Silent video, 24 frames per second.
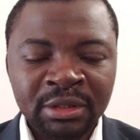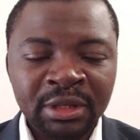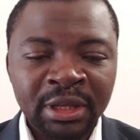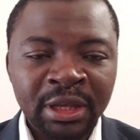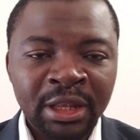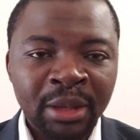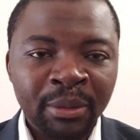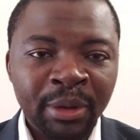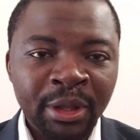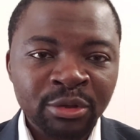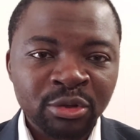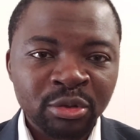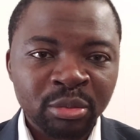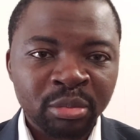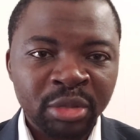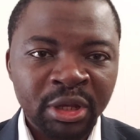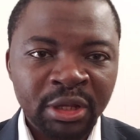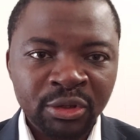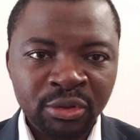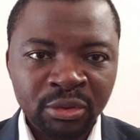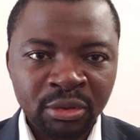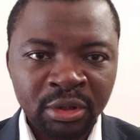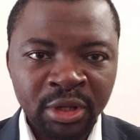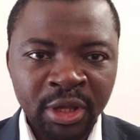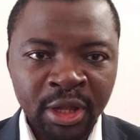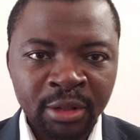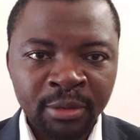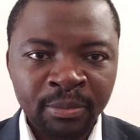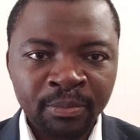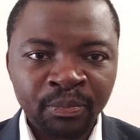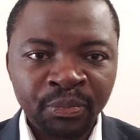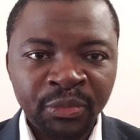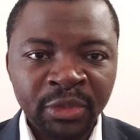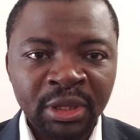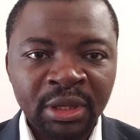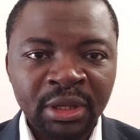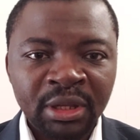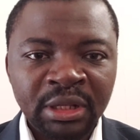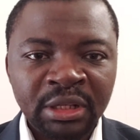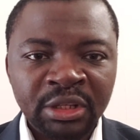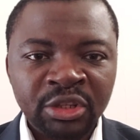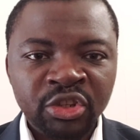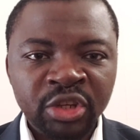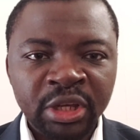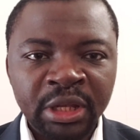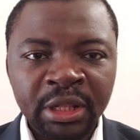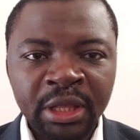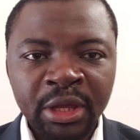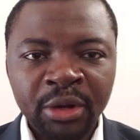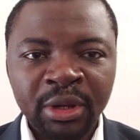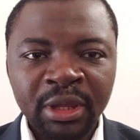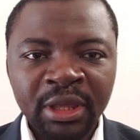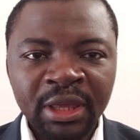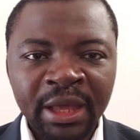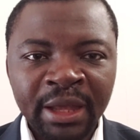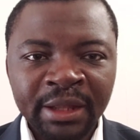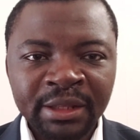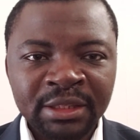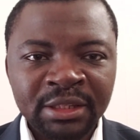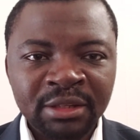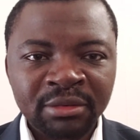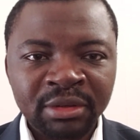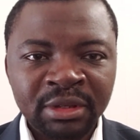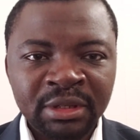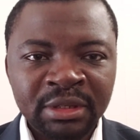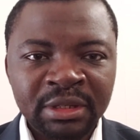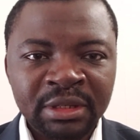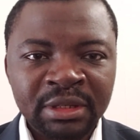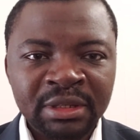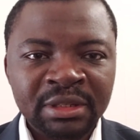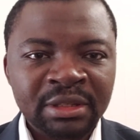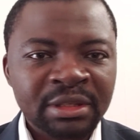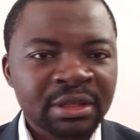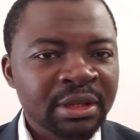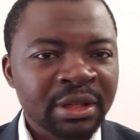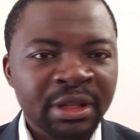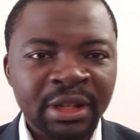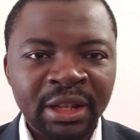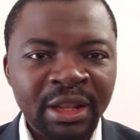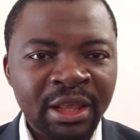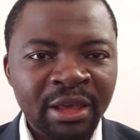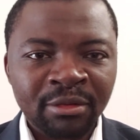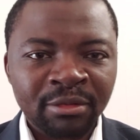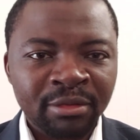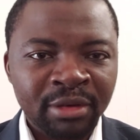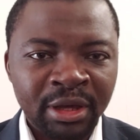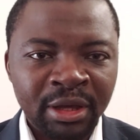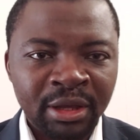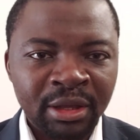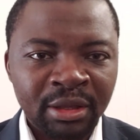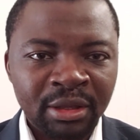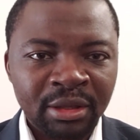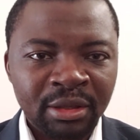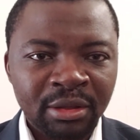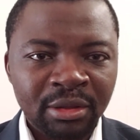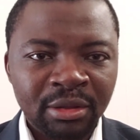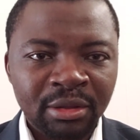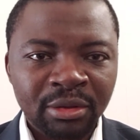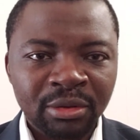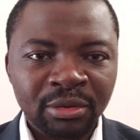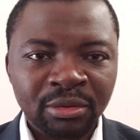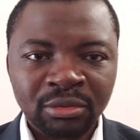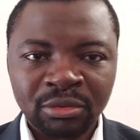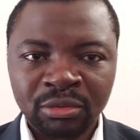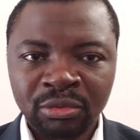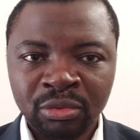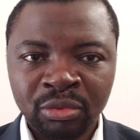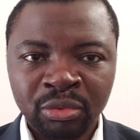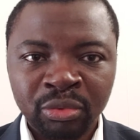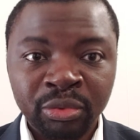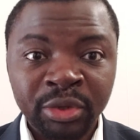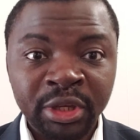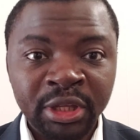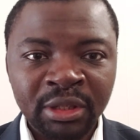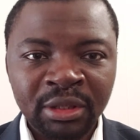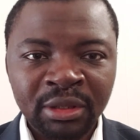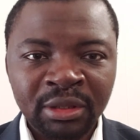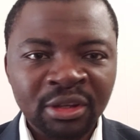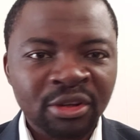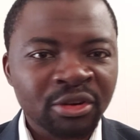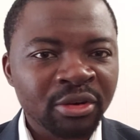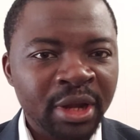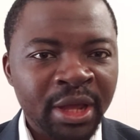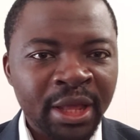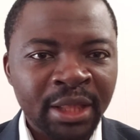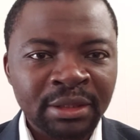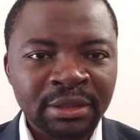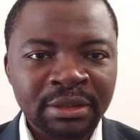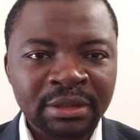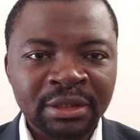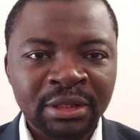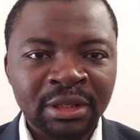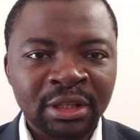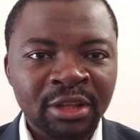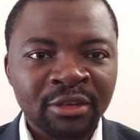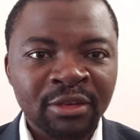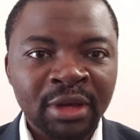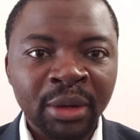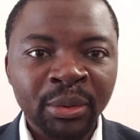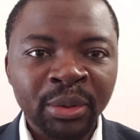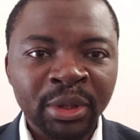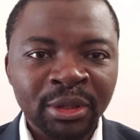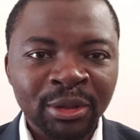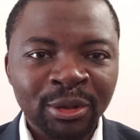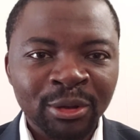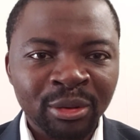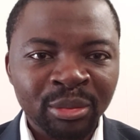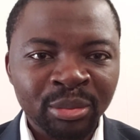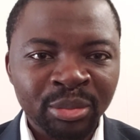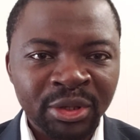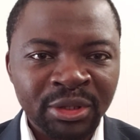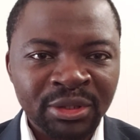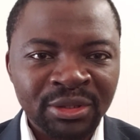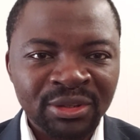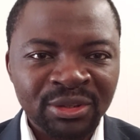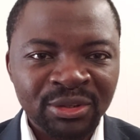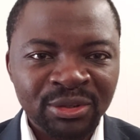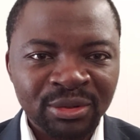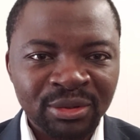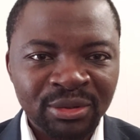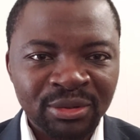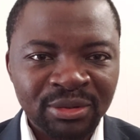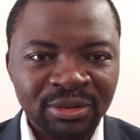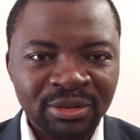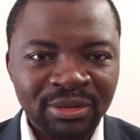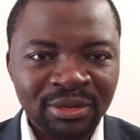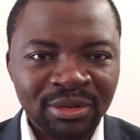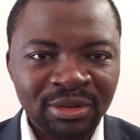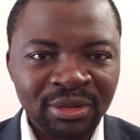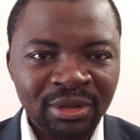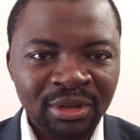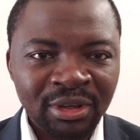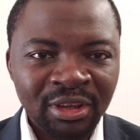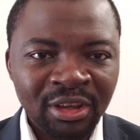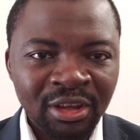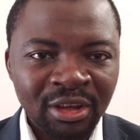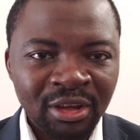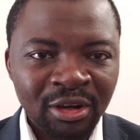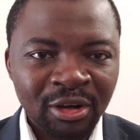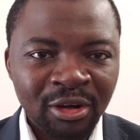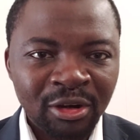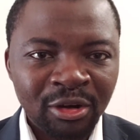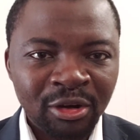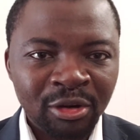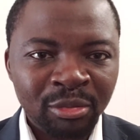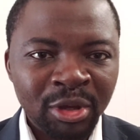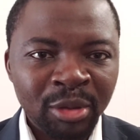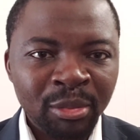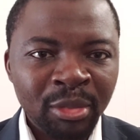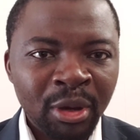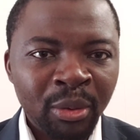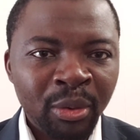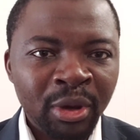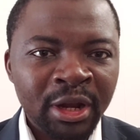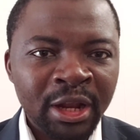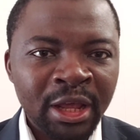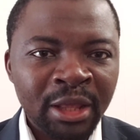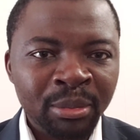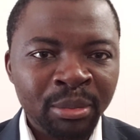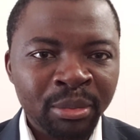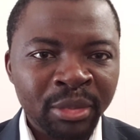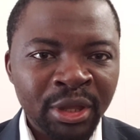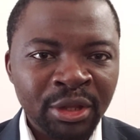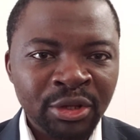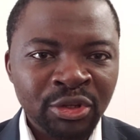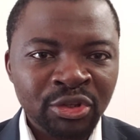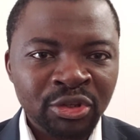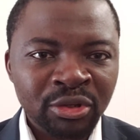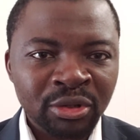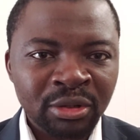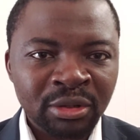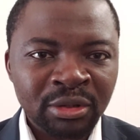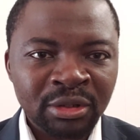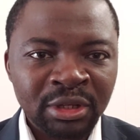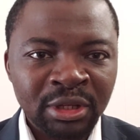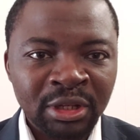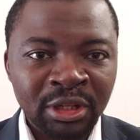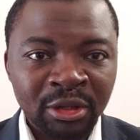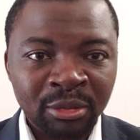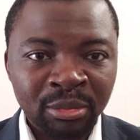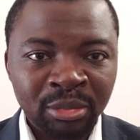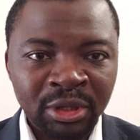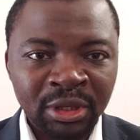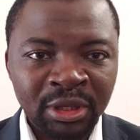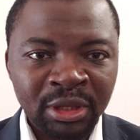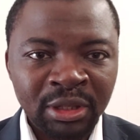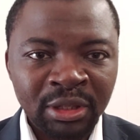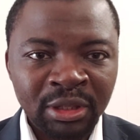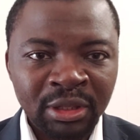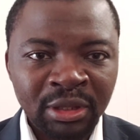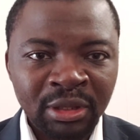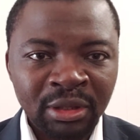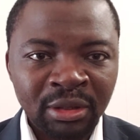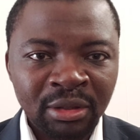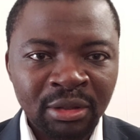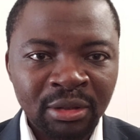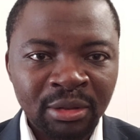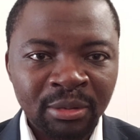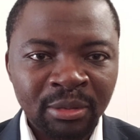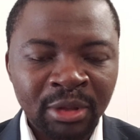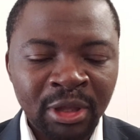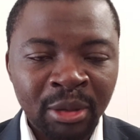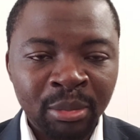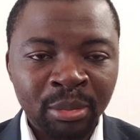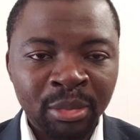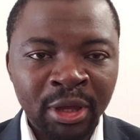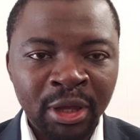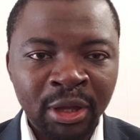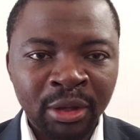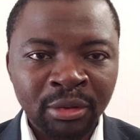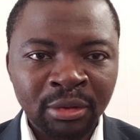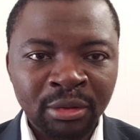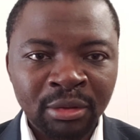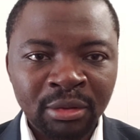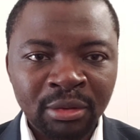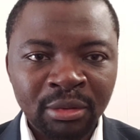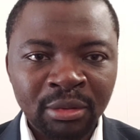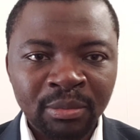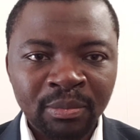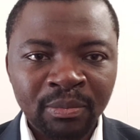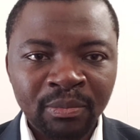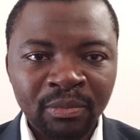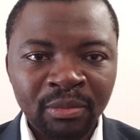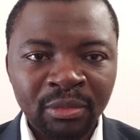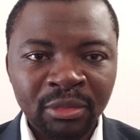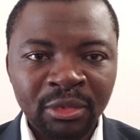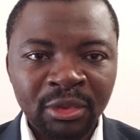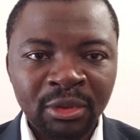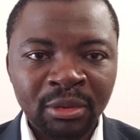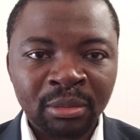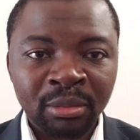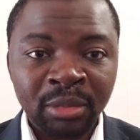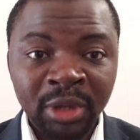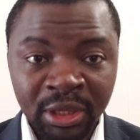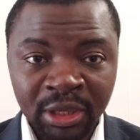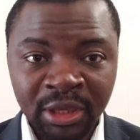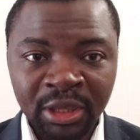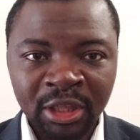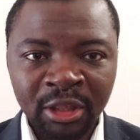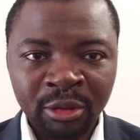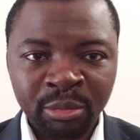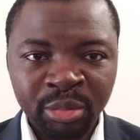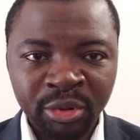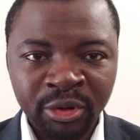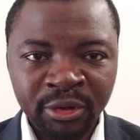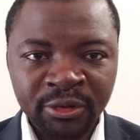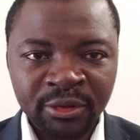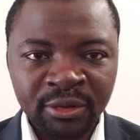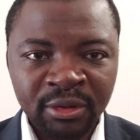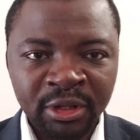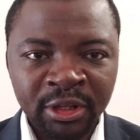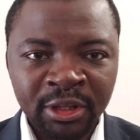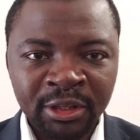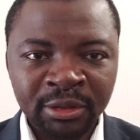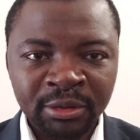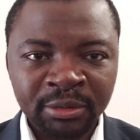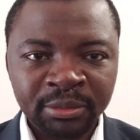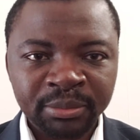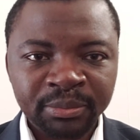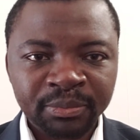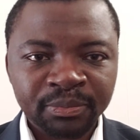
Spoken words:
And I want to bet you that generic activities never win grants, they never win competitions. Remember what I mentioned in the beginning about making it personal?